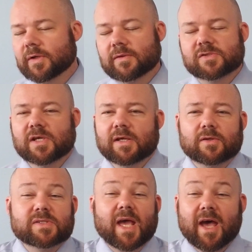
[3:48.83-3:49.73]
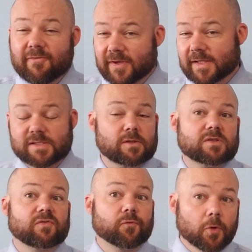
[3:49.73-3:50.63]
there's evidence, there's
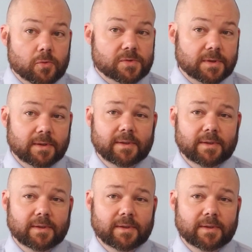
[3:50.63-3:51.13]
fruit.